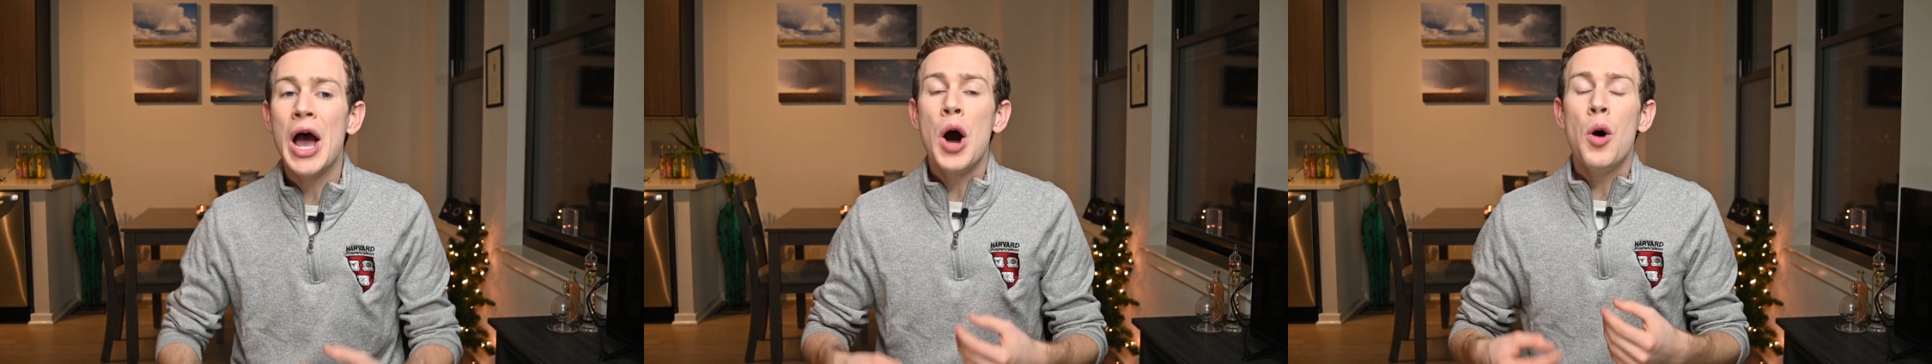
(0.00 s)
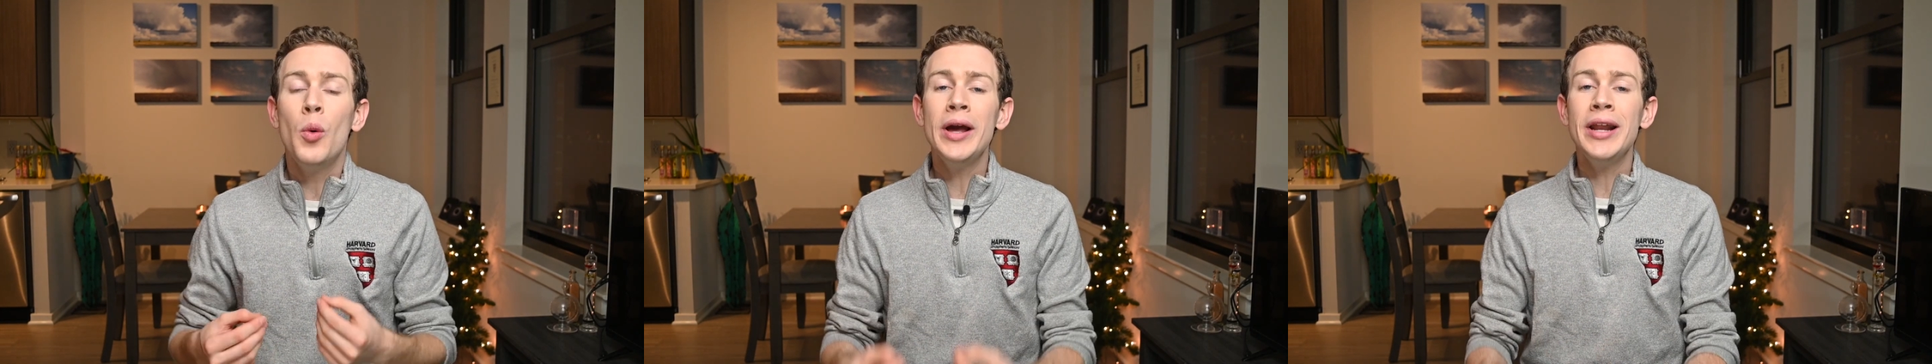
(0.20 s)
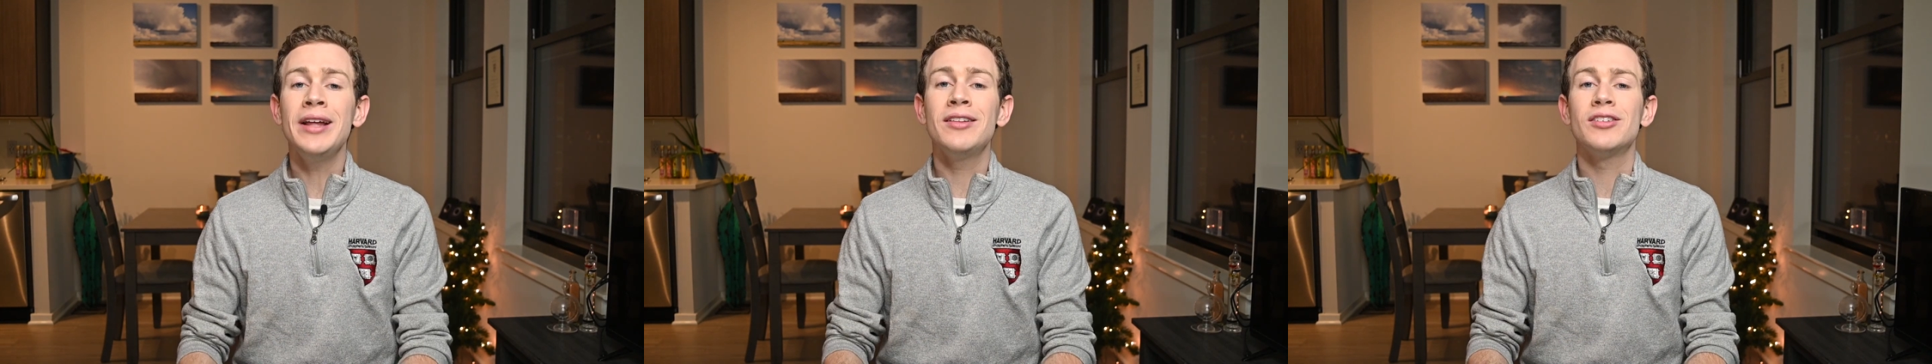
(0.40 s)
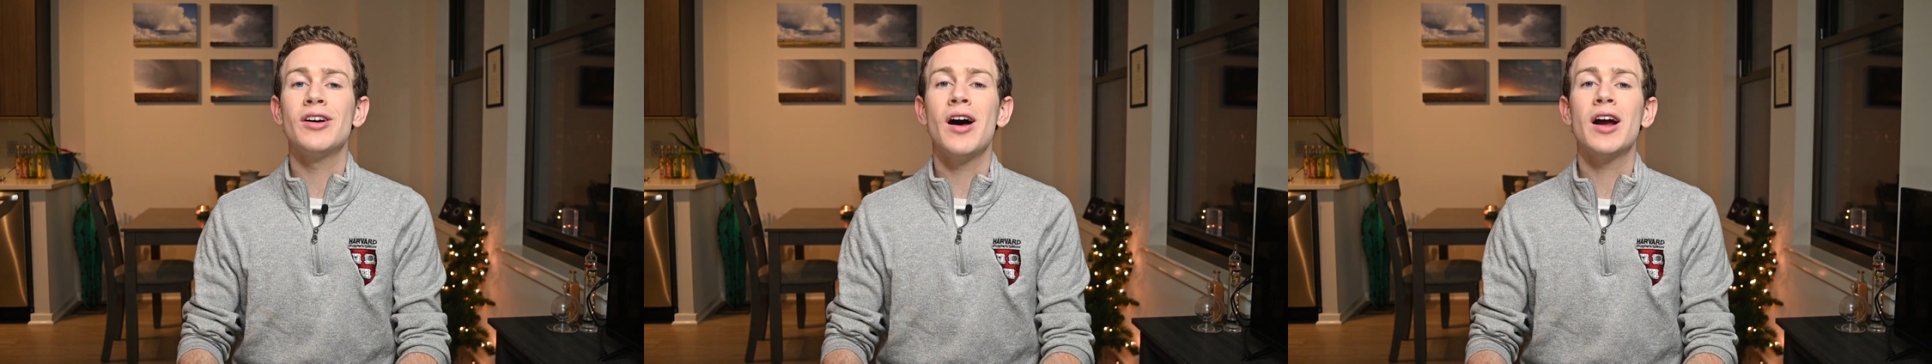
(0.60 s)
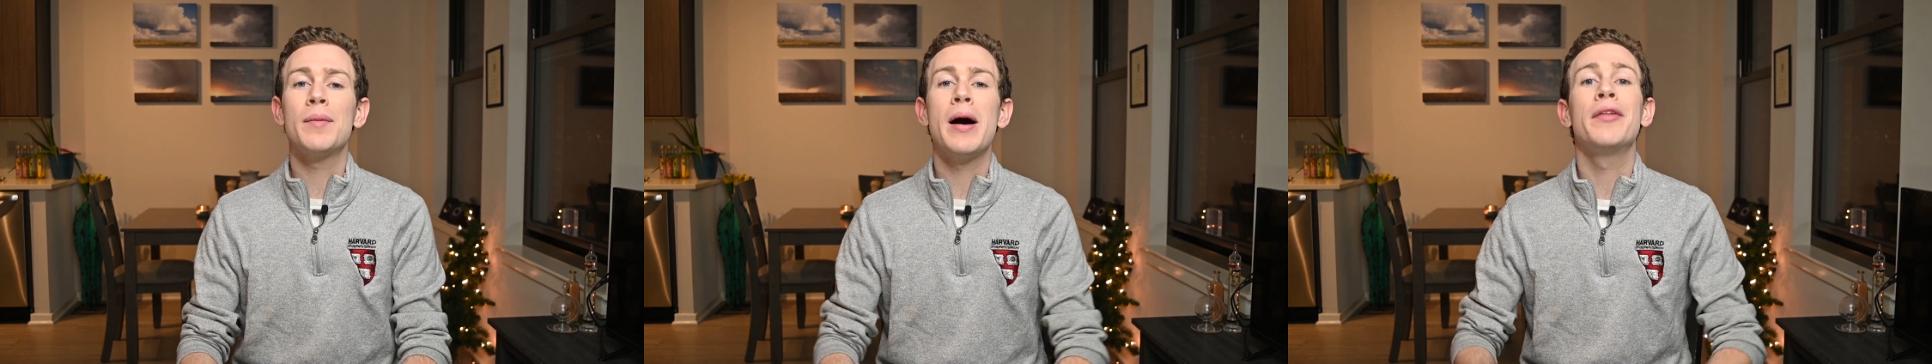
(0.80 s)
We need to
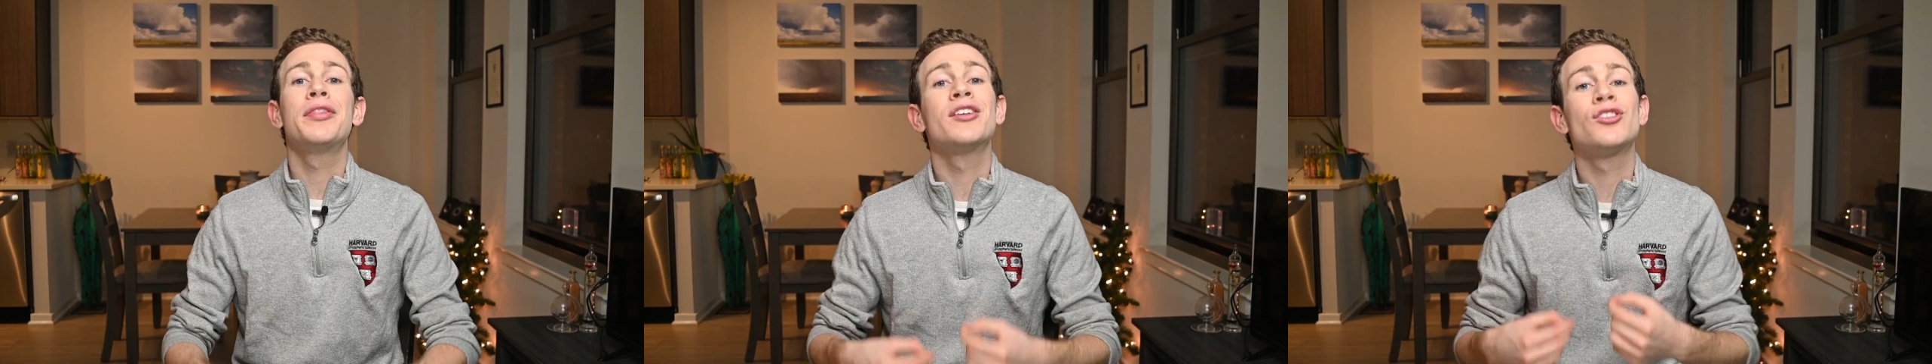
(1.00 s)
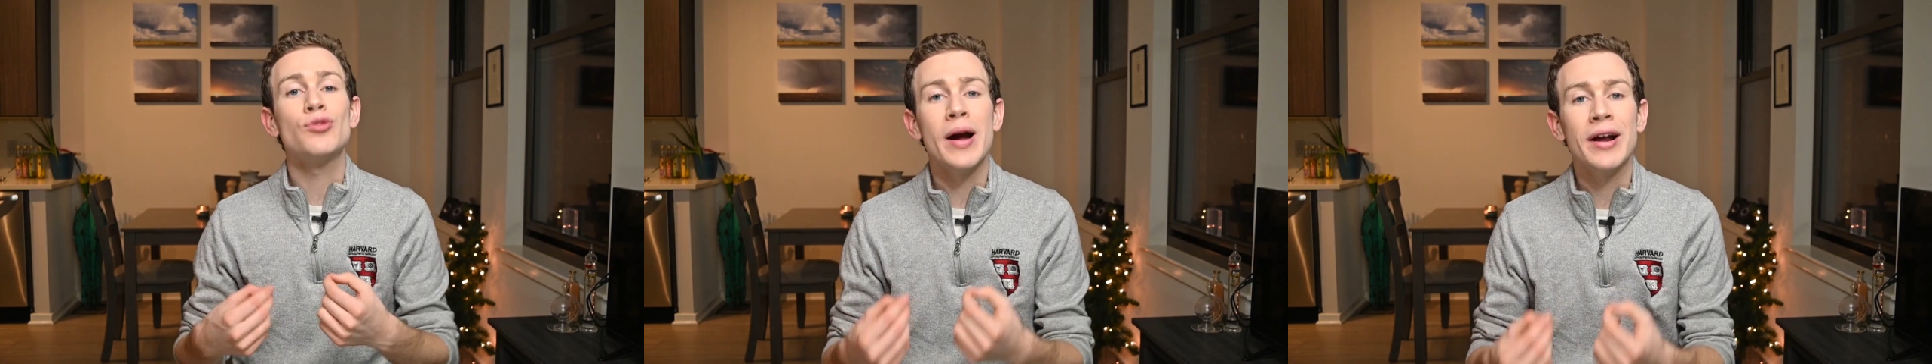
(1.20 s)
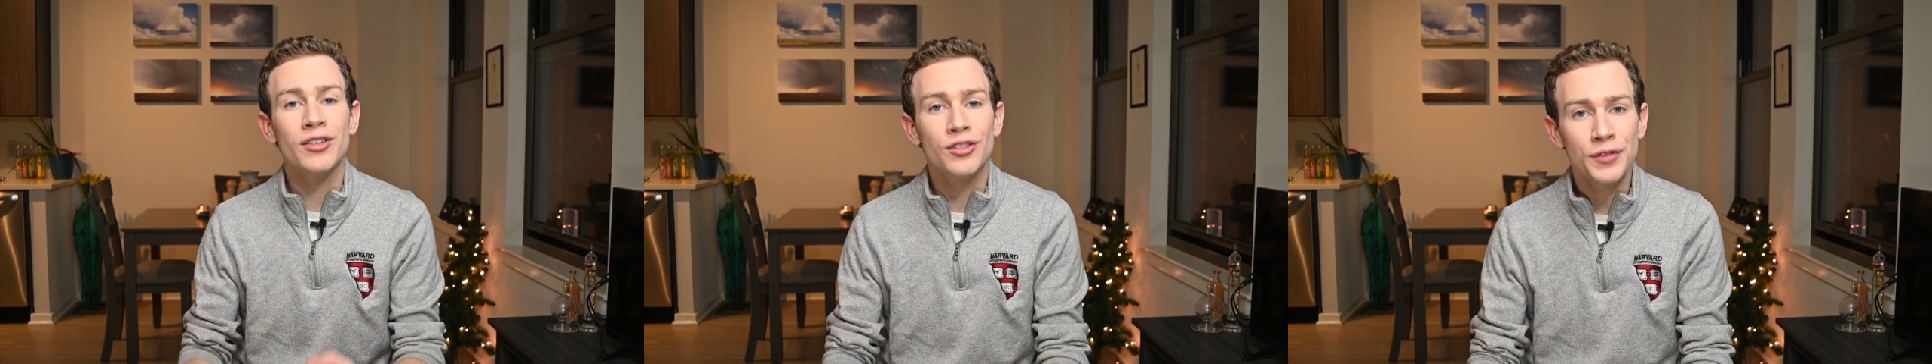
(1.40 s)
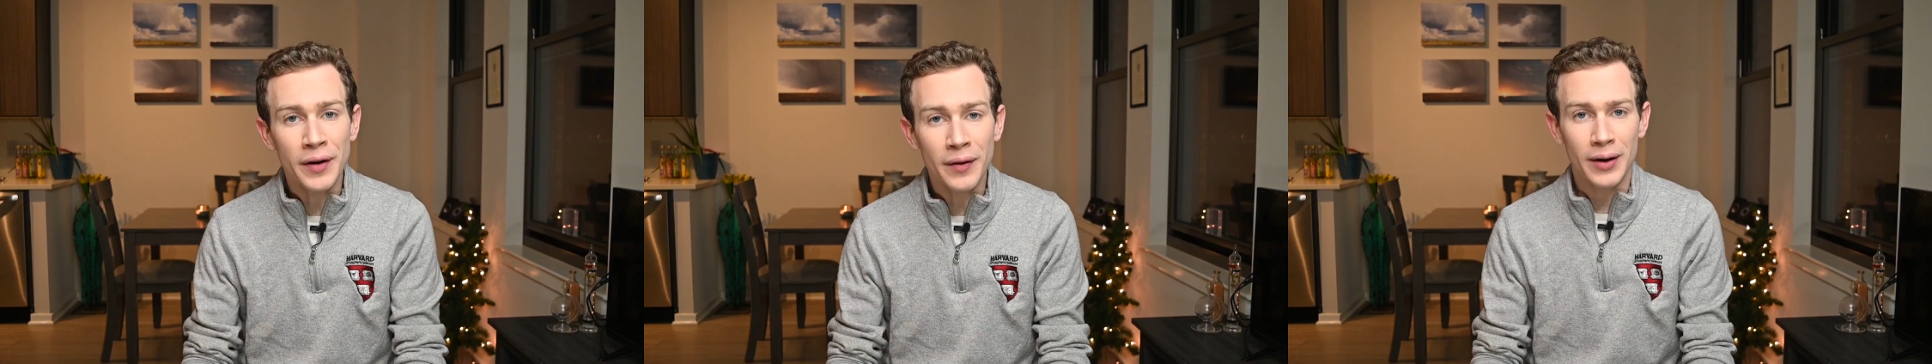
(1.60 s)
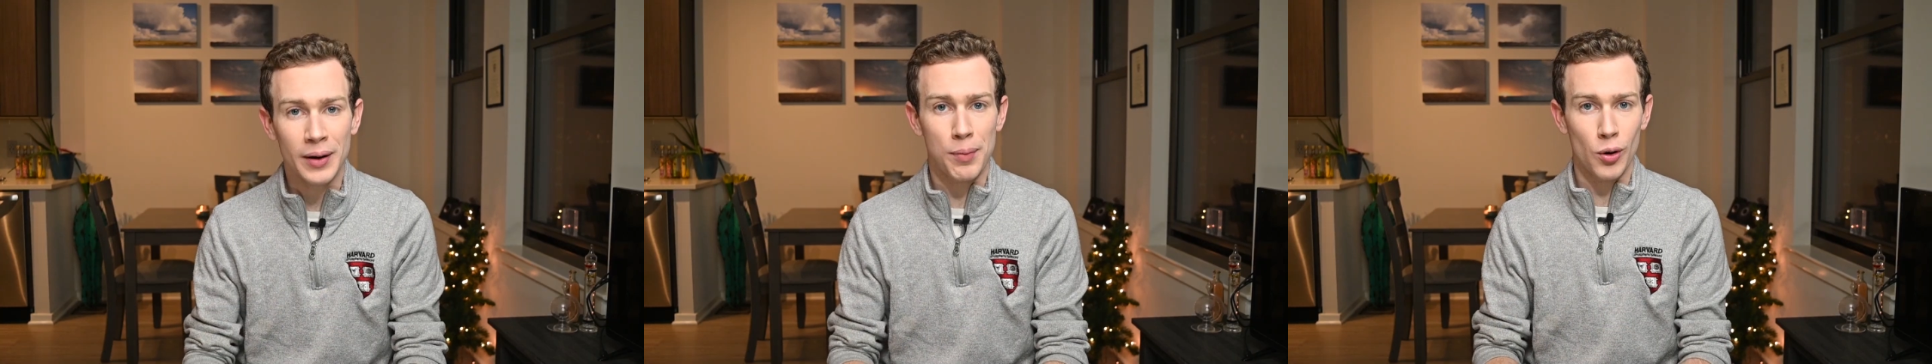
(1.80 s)
talk about the stratospheric